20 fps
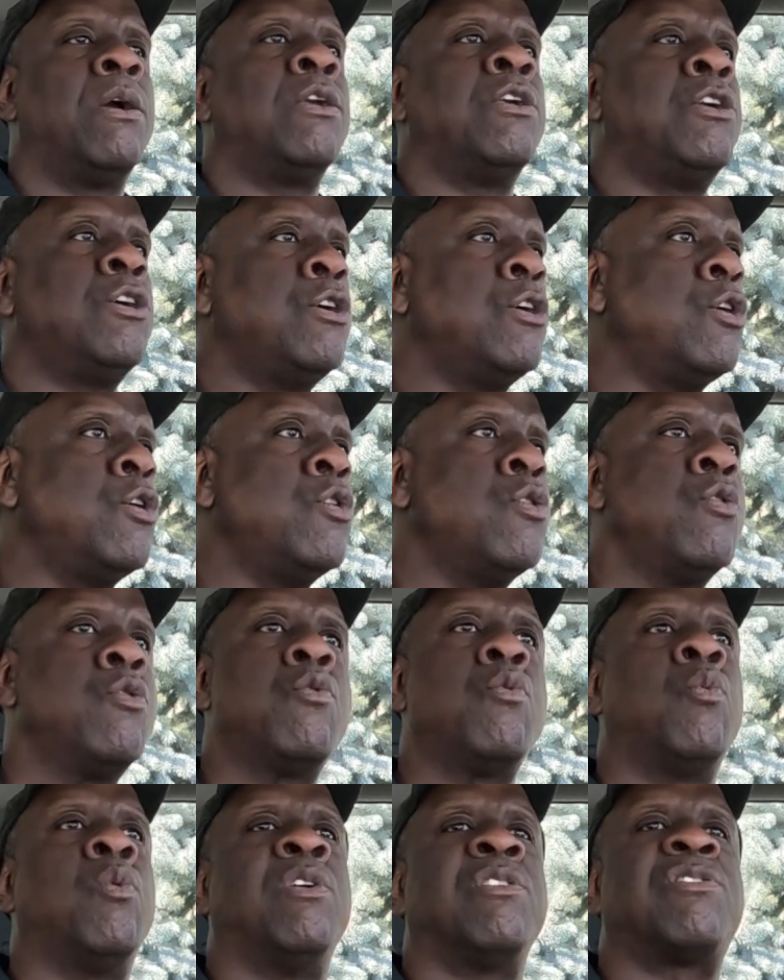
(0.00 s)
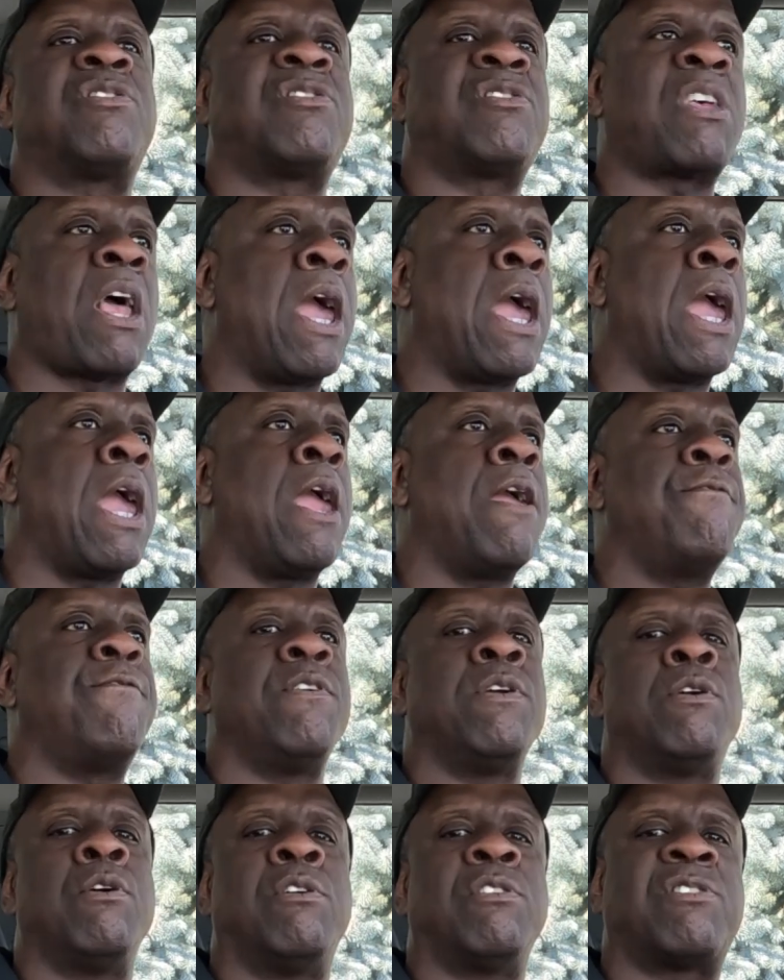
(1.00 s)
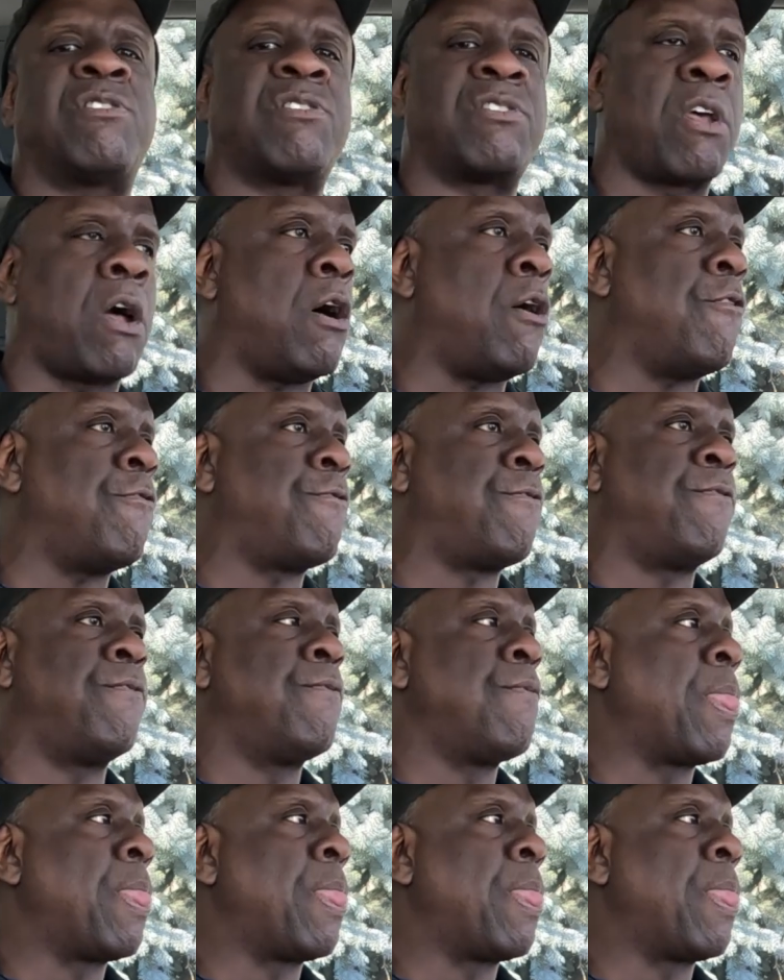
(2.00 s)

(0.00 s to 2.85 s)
You will save yourself